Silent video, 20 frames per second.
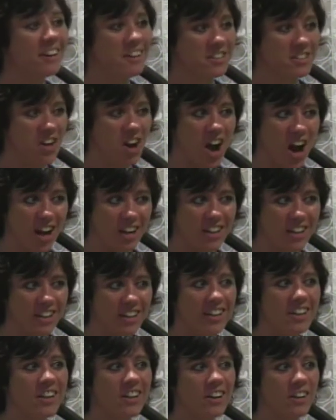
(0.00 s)
And talk,
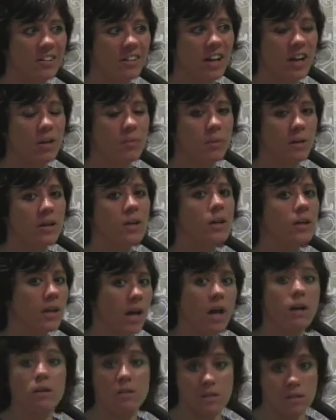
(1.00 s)
okay? But
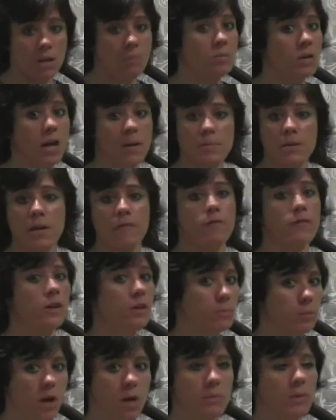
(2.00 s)
yeah, sometimes I feel
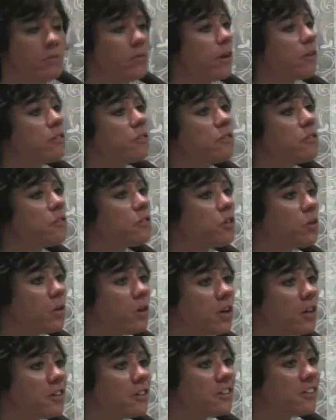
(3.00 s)
them coming right through the
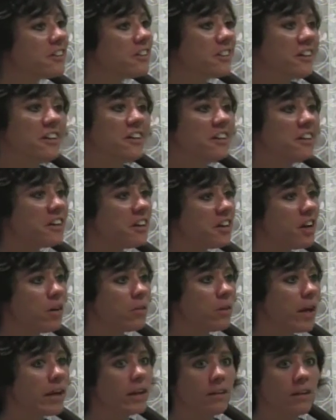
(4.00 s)
door,
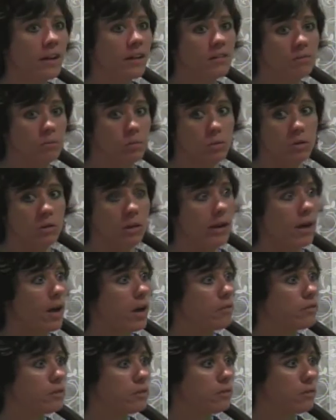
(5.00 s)
like do they
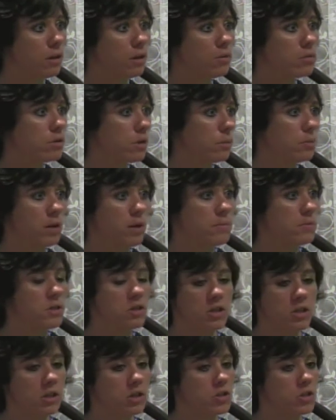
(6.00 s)
have to? No, sometimes
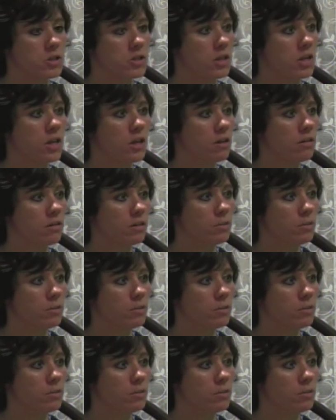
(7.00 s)
they're just here.